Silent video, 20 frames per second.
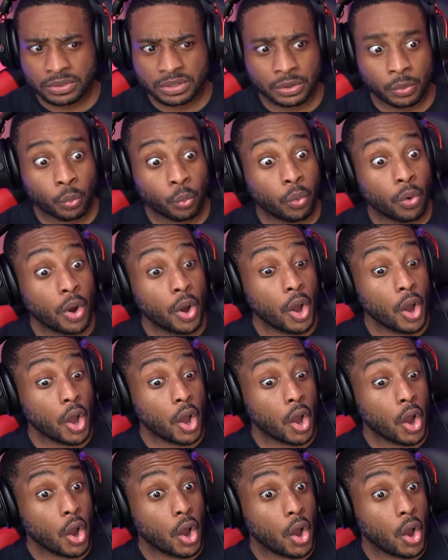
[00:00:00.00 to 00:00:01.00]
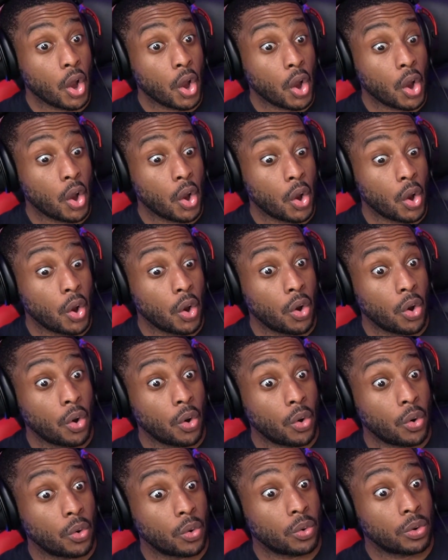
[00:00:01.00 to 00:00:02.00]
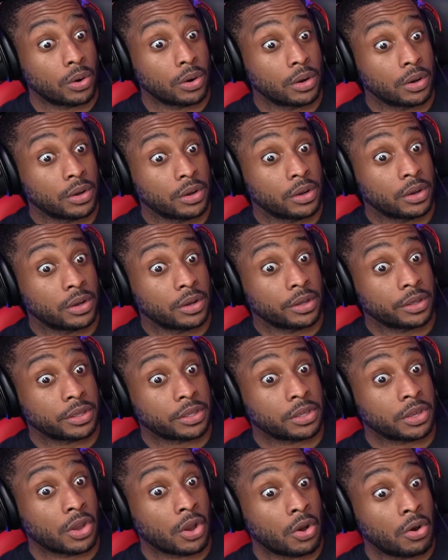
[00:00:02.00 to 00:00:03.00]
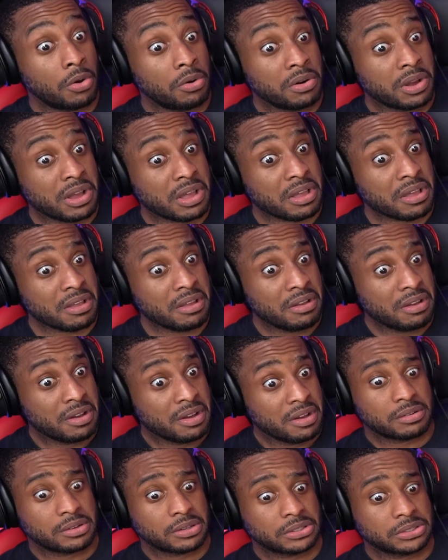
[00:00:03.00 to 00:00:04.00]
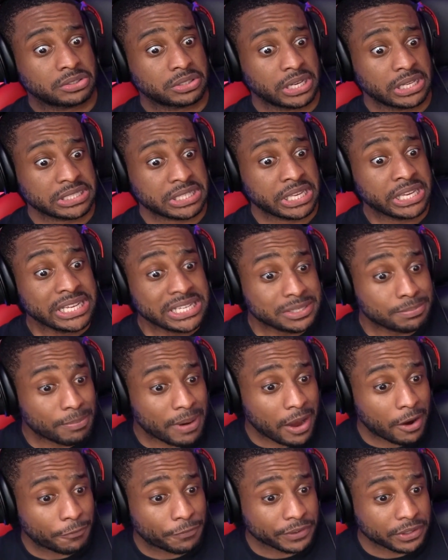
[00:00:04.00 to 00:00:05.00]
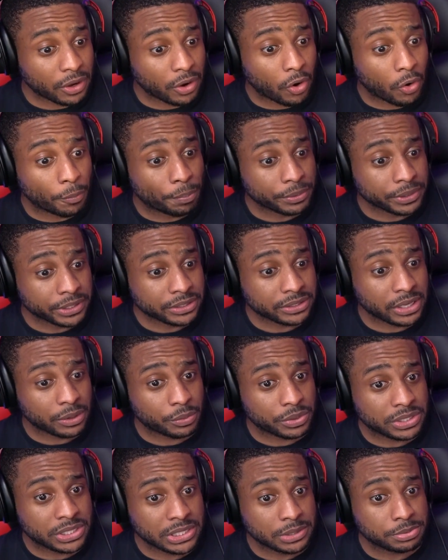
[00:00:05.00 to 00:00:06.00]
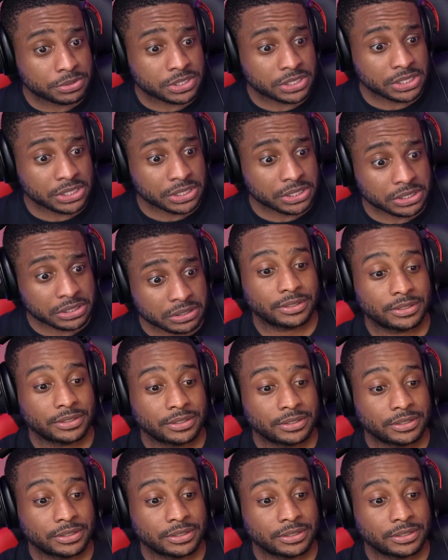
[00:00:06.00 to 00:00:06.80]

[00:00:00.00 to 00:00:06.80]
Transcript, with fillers: Whoa! Hyoga? So that's his mouth in the opening that we keep seeing.